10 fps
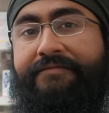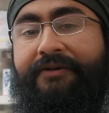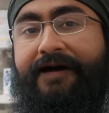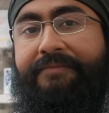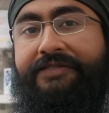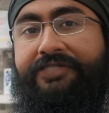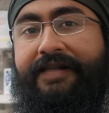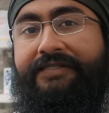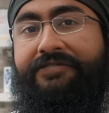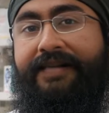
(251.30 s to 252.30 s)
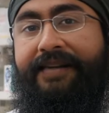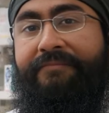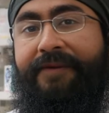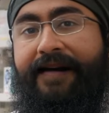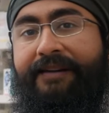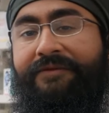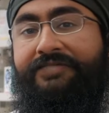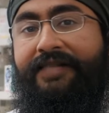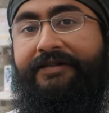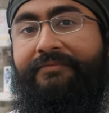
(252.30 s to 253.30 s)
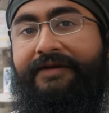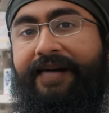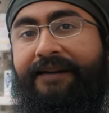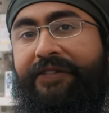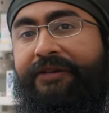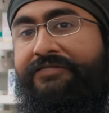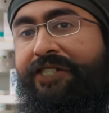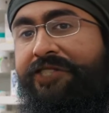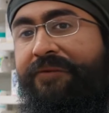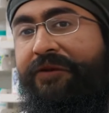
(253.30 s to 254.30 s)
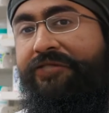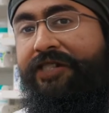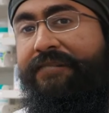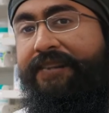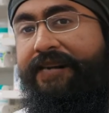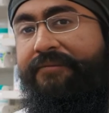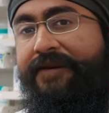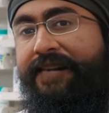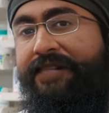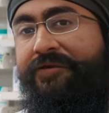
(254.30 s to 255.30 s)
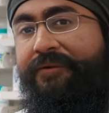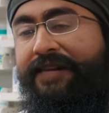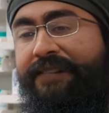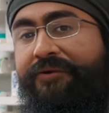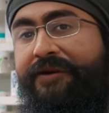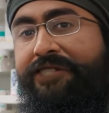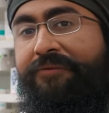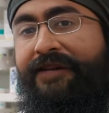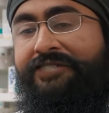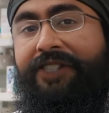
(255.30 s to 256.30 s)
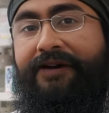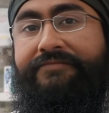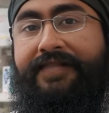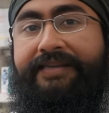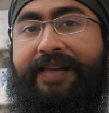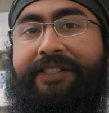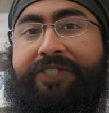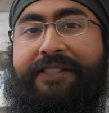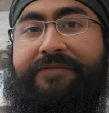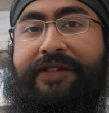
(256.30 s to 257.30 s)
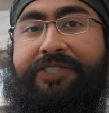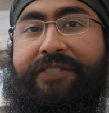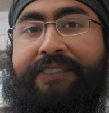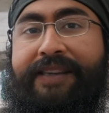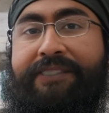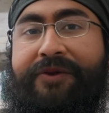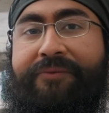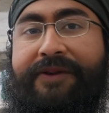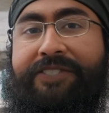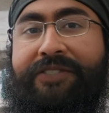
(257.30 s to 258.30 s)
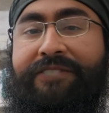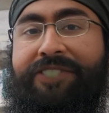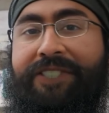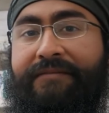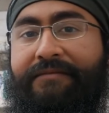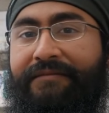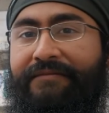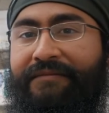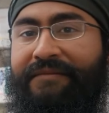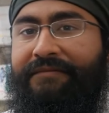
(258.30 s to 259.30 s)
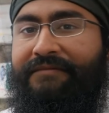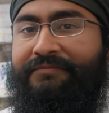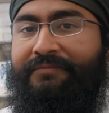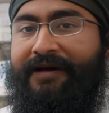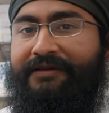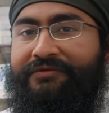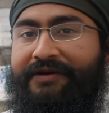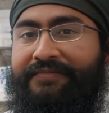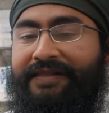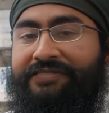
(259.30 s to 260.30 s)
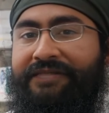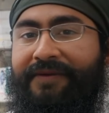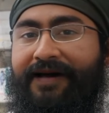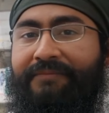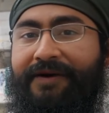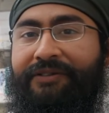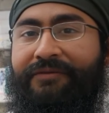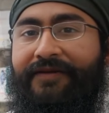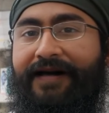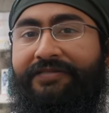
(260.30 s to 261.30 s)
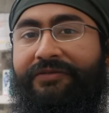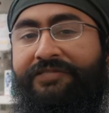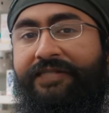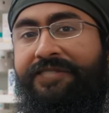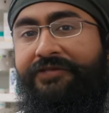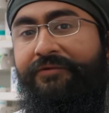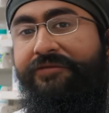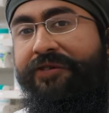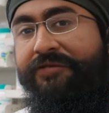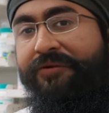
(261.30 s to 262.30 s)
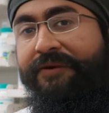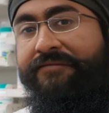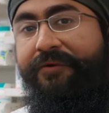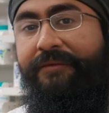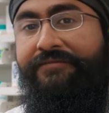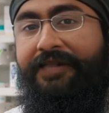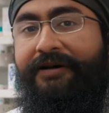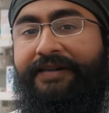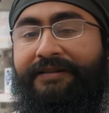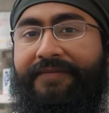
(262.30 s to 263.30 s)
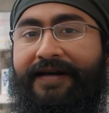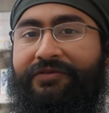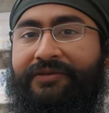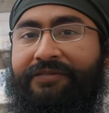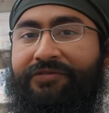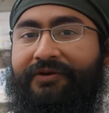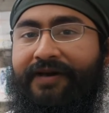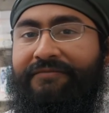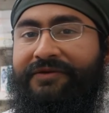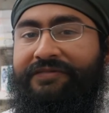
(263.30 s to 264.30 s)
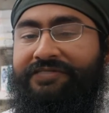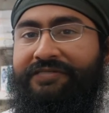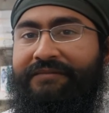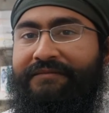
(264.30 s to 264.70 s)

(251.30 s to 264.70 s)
Climate change can impact mosquito behavior and distribution, leading to an increased risk of dengue transmission in new regions. Monitoring these environmental factors is crucial to inform targeted vector control efforts.